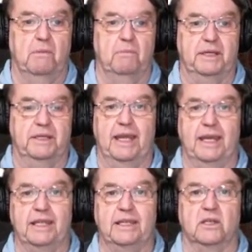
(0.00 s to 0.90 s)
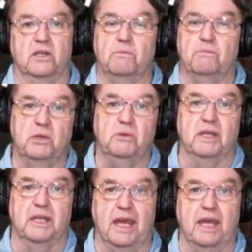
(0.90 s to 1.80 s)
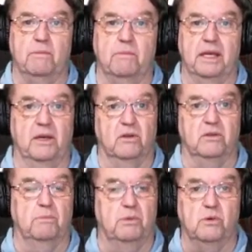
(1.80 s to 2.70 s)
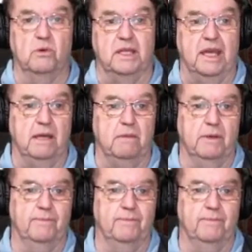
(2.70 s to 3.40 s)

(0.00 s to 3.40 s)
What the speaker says: but then it's a computer game and not a board game.